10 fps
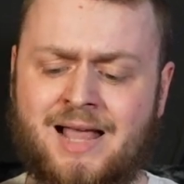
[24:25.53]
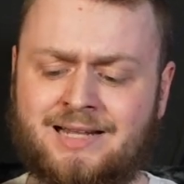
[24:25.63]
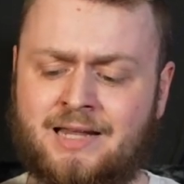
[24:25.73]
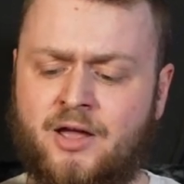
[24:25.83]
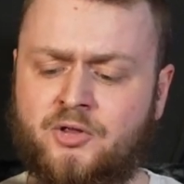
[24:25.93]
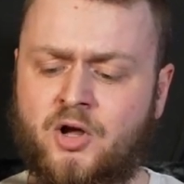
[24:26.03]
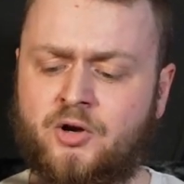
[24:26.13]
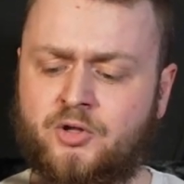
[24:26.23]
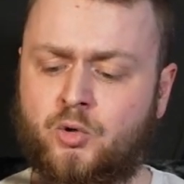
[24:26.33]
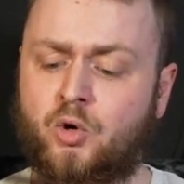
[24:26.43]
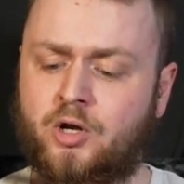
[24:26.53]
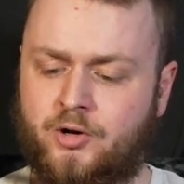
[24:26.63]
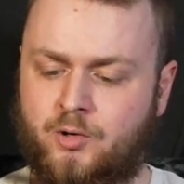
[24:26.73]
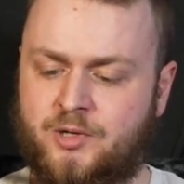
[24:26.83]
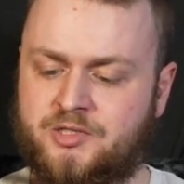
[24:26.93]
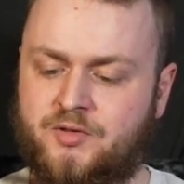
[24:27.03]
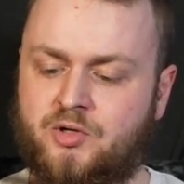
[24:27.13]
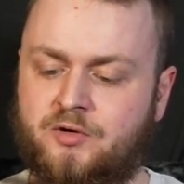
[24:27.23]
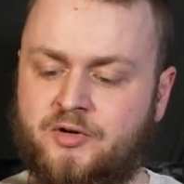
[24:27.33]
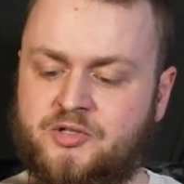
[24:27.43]
Leonhard Euler went to the
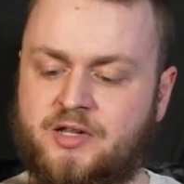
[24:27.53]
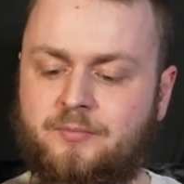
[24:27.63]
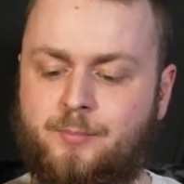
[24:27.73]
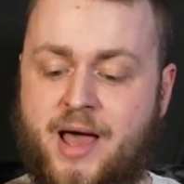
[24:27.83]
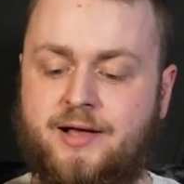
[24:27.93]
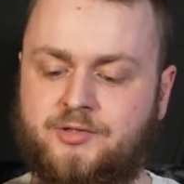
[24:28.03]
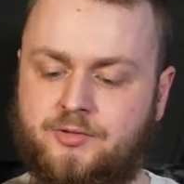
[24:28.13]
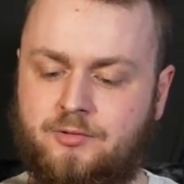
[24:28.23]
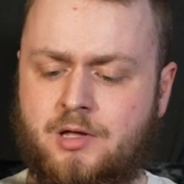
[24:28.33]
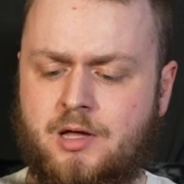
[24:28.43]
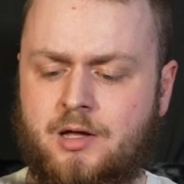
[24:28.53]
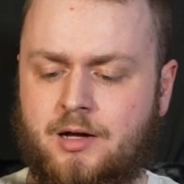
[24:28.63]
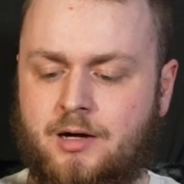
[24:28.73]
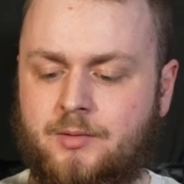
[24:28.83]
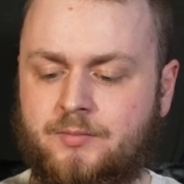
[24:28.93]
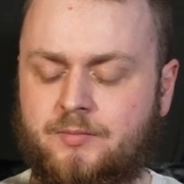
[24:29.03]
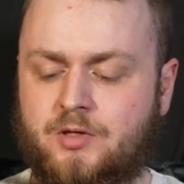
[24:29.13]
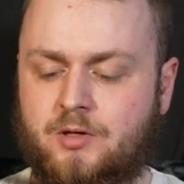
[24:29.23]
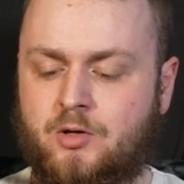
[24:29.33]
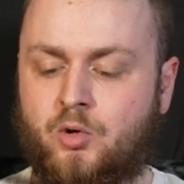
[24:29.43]
University of Basel.
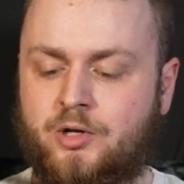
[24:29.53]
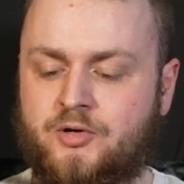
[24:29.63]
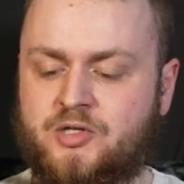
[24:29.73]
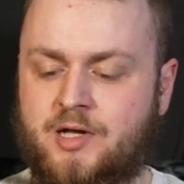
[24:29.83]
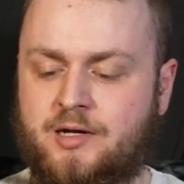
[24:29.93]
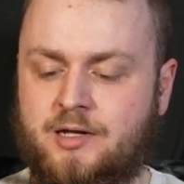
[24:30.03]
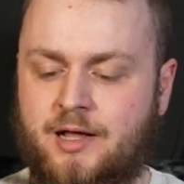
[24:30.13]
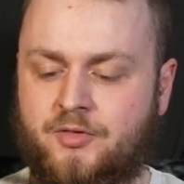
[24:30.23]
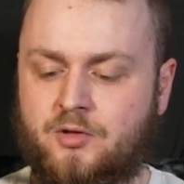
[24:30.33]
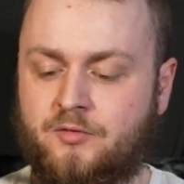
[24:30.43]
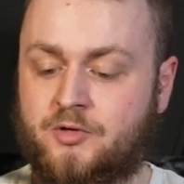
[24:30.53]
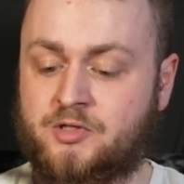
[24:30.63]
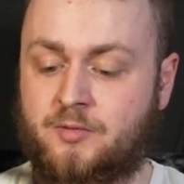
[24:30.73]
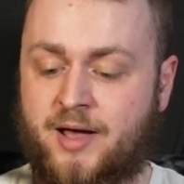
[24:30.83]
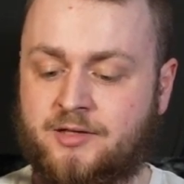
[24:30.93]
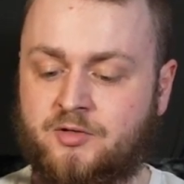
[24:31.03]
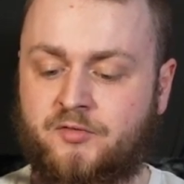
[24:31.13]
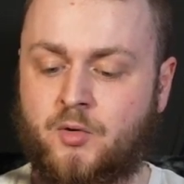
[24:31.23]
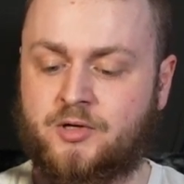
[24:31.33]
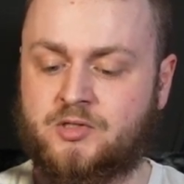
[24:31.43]
Euler studied at the University of Basel,
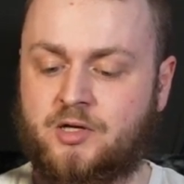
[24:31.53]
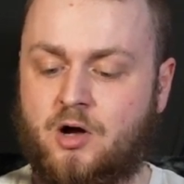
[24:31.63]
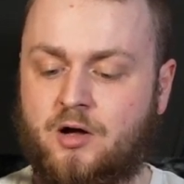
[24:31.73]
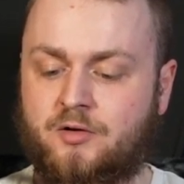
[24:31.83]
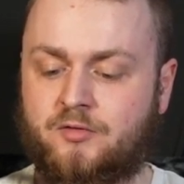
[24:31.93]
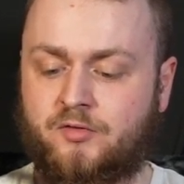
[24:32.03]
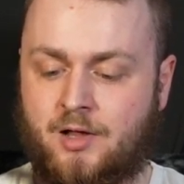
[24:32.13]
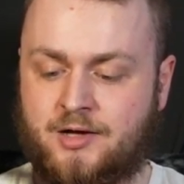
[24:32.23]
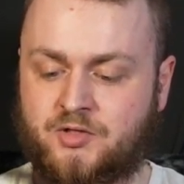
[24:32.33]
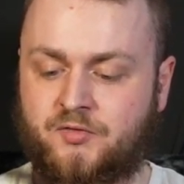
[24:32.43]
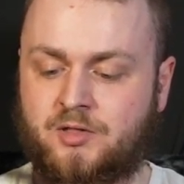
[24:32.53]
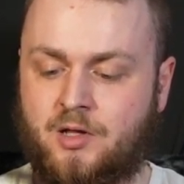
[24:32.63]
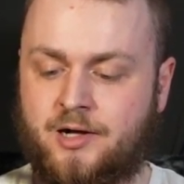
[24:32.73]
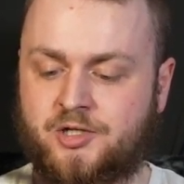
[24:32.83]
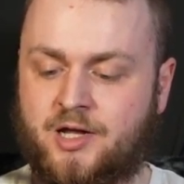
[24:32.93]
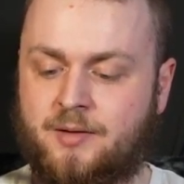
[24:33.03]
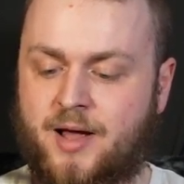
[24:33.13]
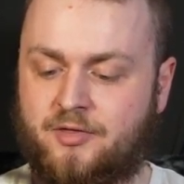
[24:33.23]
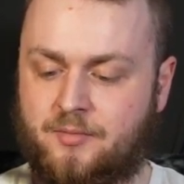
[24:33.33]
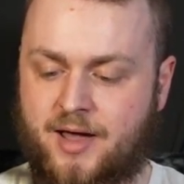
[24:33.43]
focusing on philosophy, logic, and
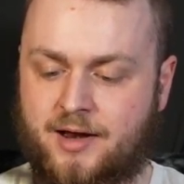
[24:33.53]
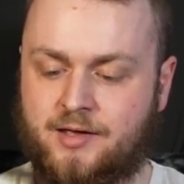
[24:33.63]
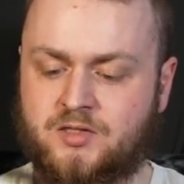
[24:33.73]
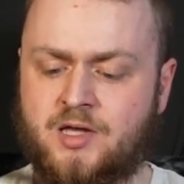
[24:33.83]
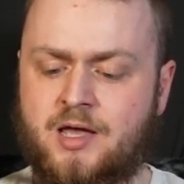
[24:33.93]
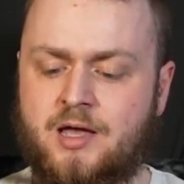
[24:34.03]
mathematics.